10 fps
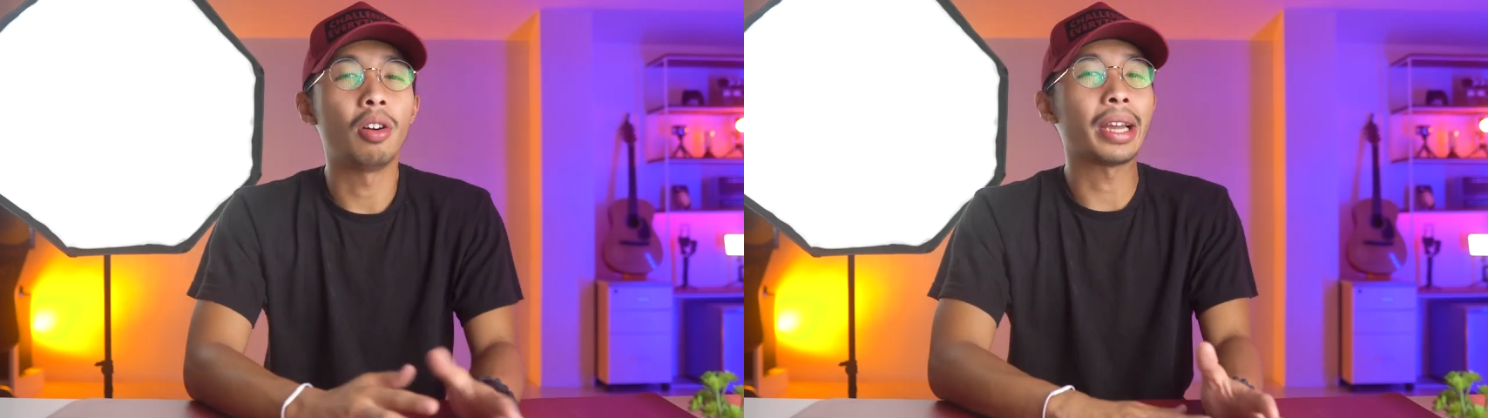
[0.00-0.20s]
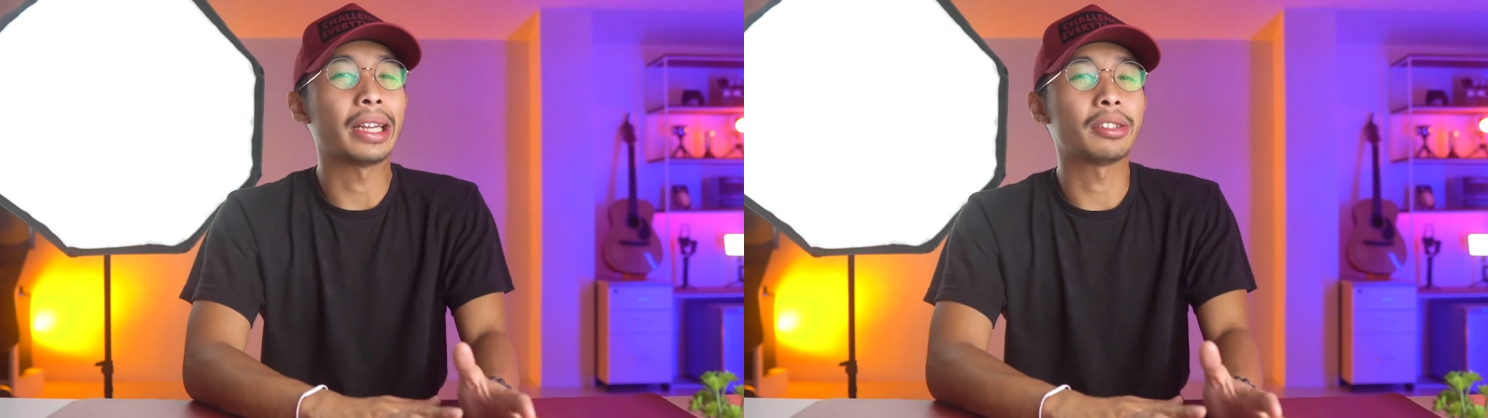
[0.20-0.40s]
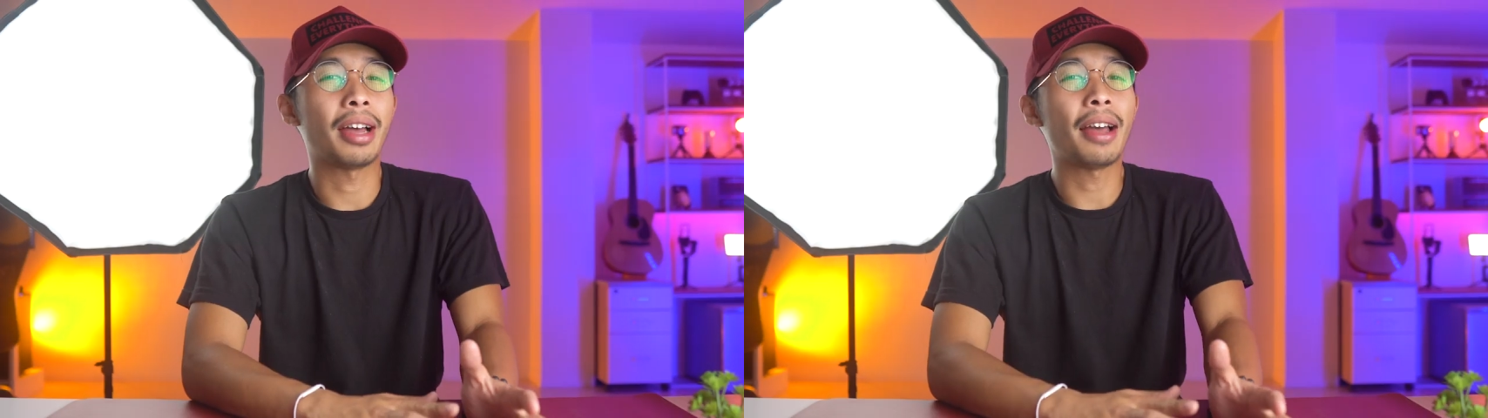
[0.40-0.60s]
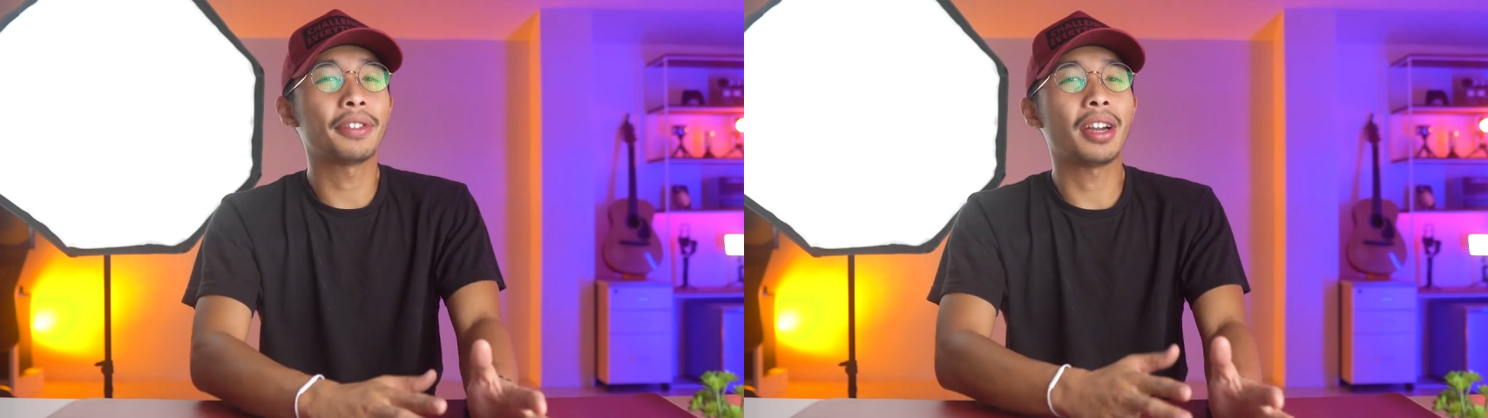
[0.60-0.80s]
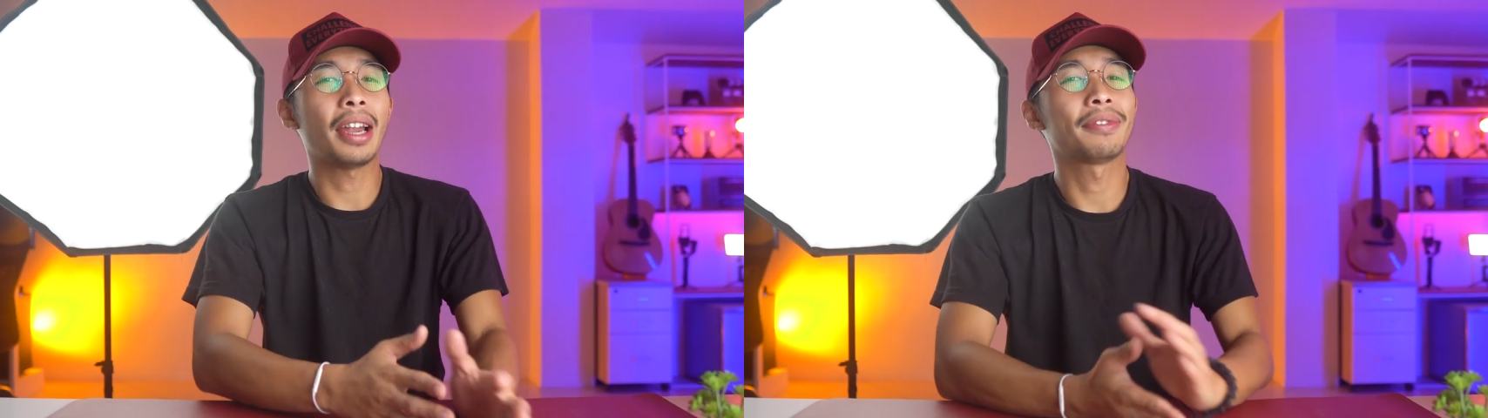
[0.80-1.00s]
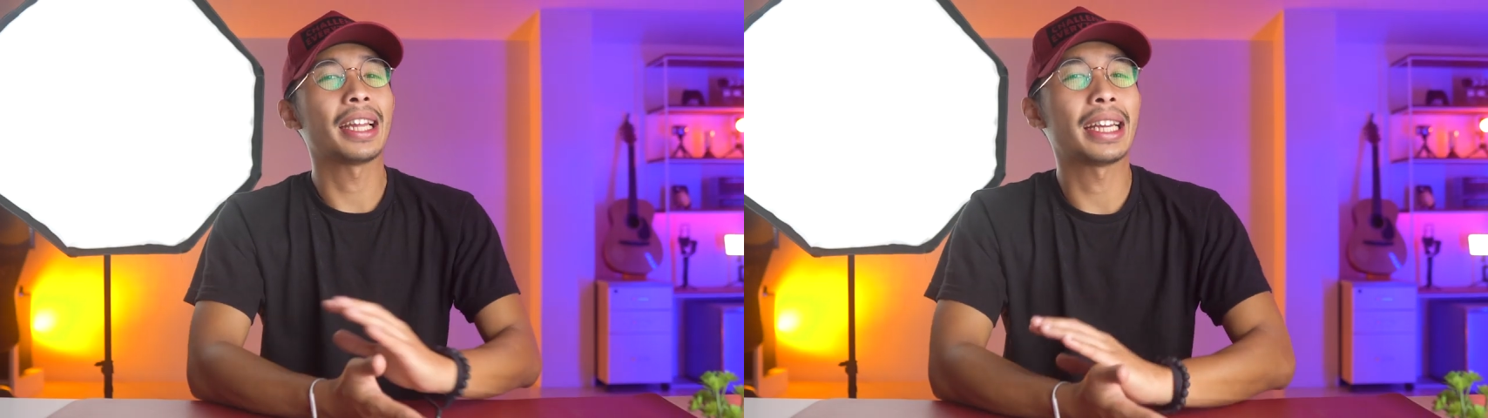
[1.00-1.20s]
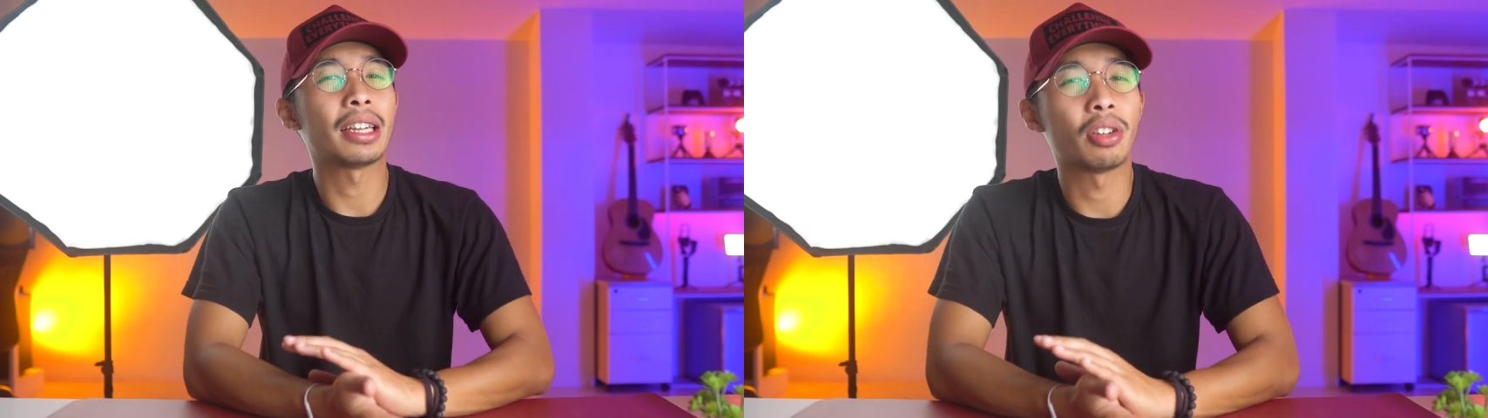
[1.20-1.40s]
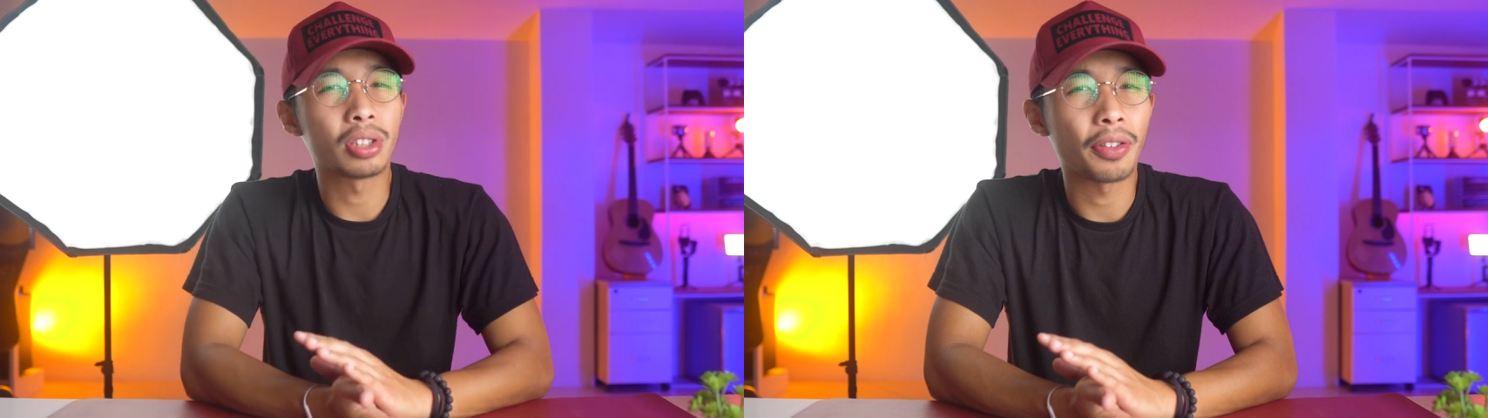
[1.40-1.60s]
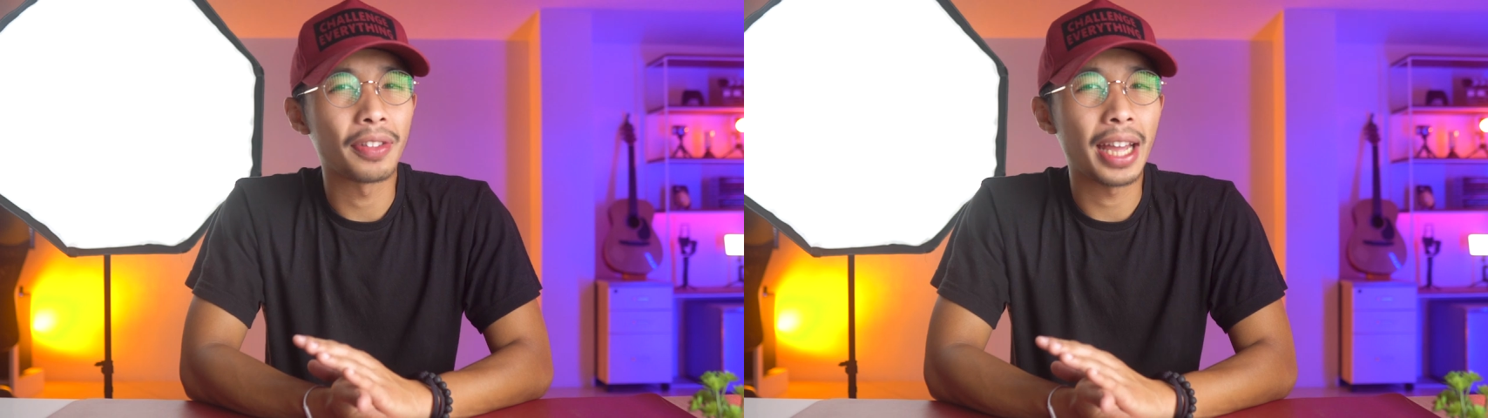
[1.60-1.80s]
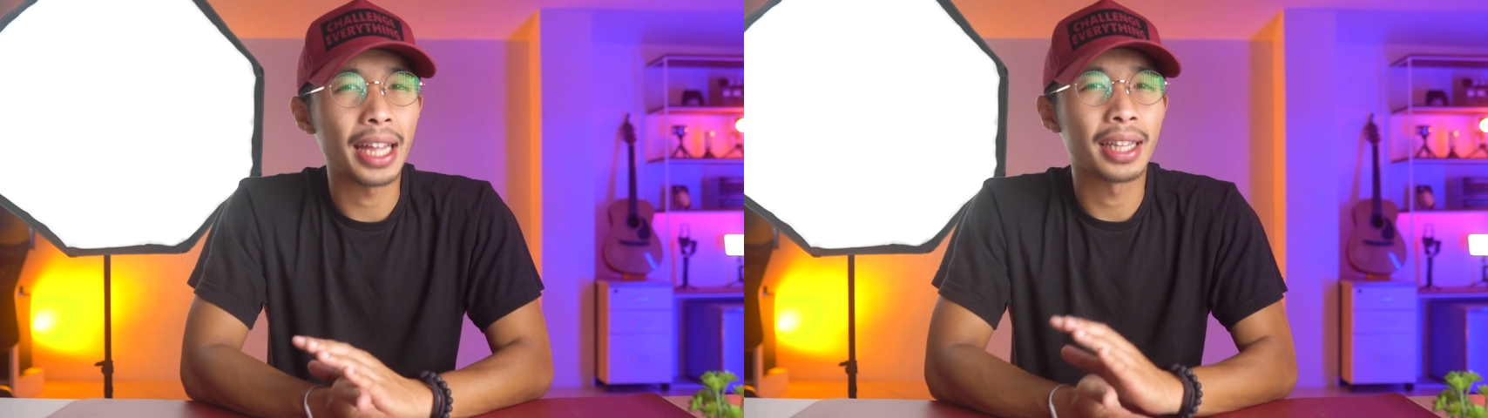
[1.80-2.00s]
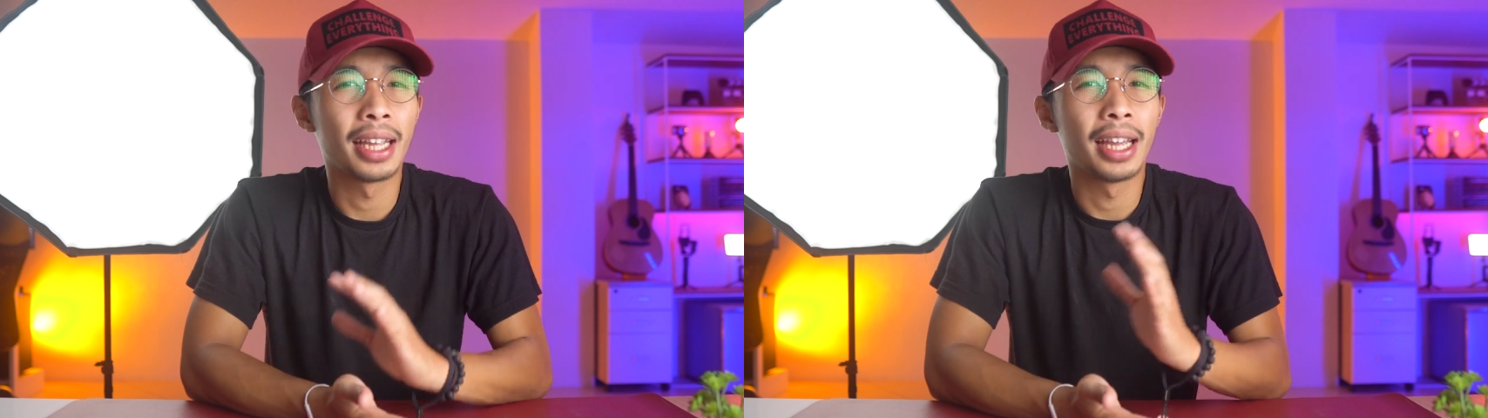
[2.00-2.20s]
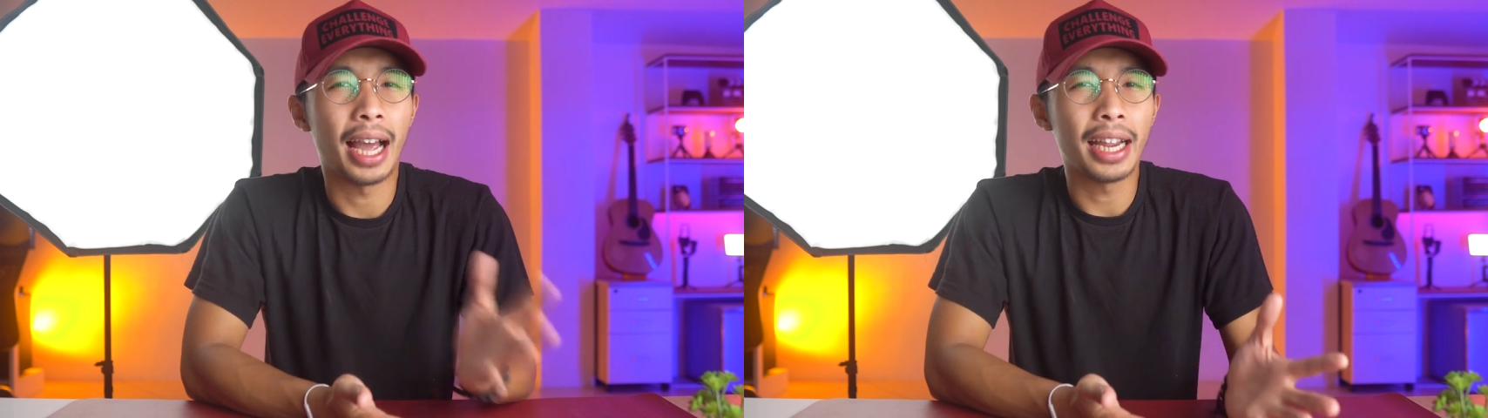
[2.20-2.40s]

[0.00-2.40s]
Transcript: Okay, so after I've taken note of that,